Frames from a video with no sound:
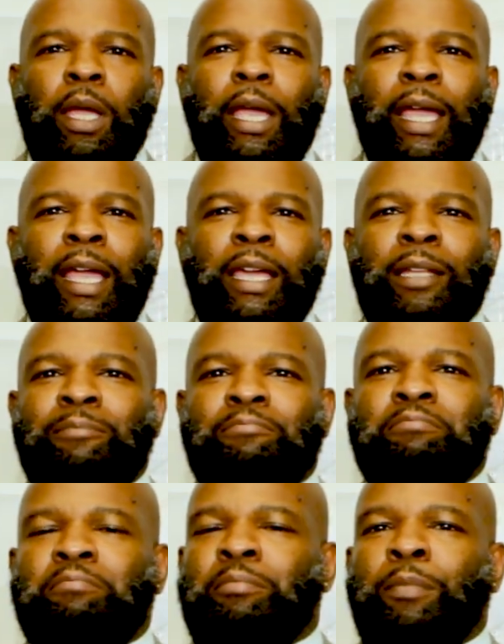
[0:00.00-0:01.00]

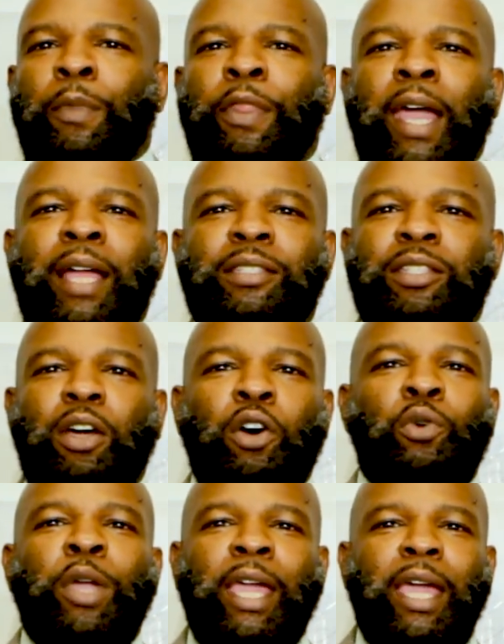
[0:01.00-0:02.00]
And that's
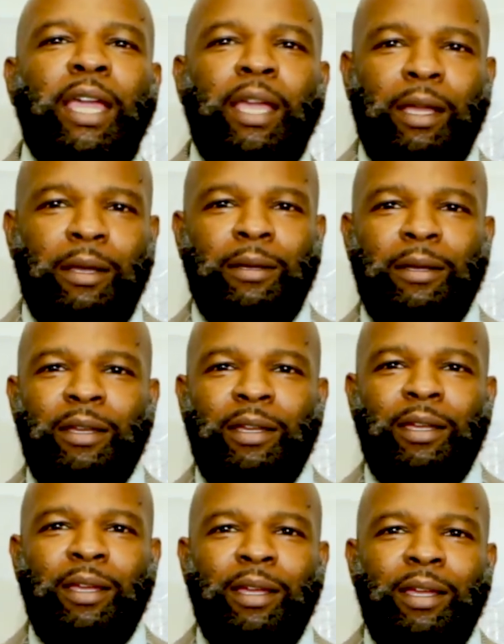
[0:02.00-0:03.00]
okay.
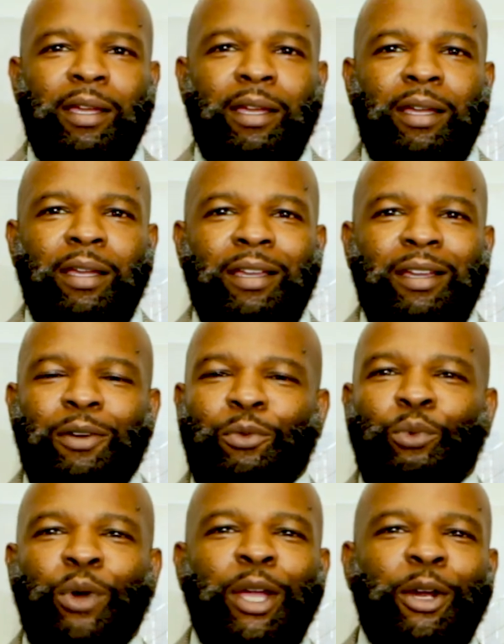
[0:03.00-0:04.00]

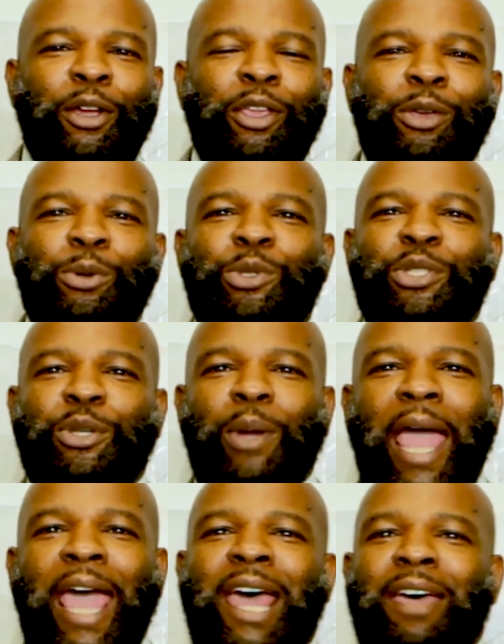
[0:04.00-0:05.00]
We're used to
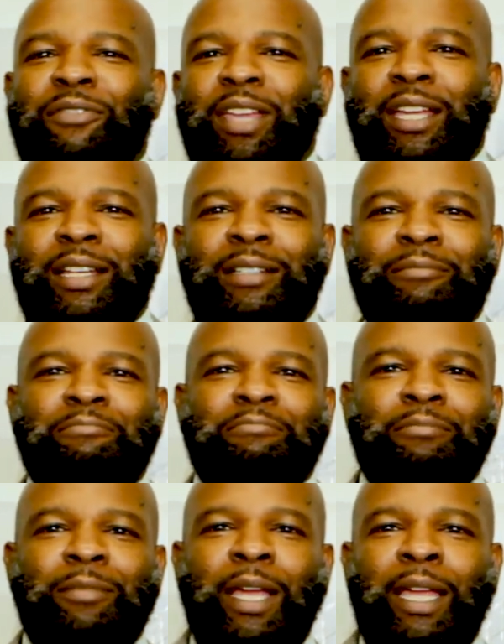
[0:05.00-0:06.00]
having
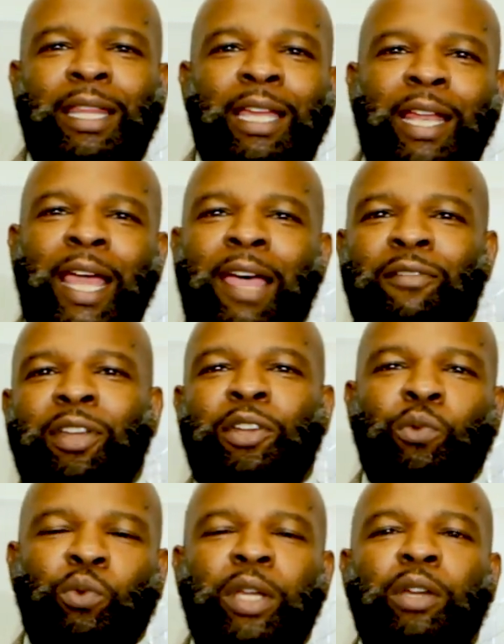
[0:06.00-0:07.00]
and then having
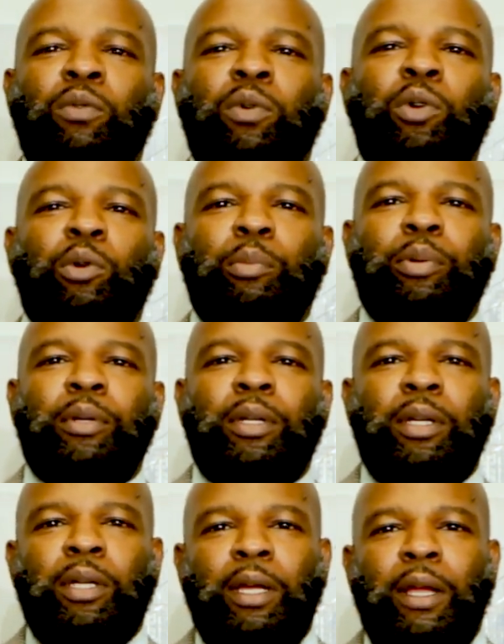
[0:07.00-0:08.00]
to regroup.
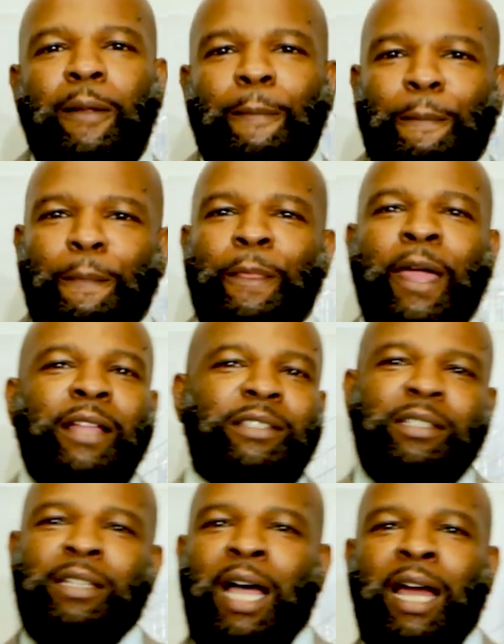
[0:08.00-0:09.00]

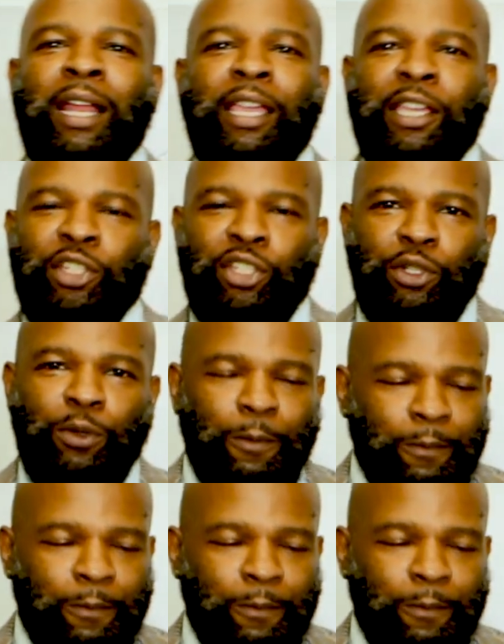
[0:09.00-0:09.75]
That's not an issue.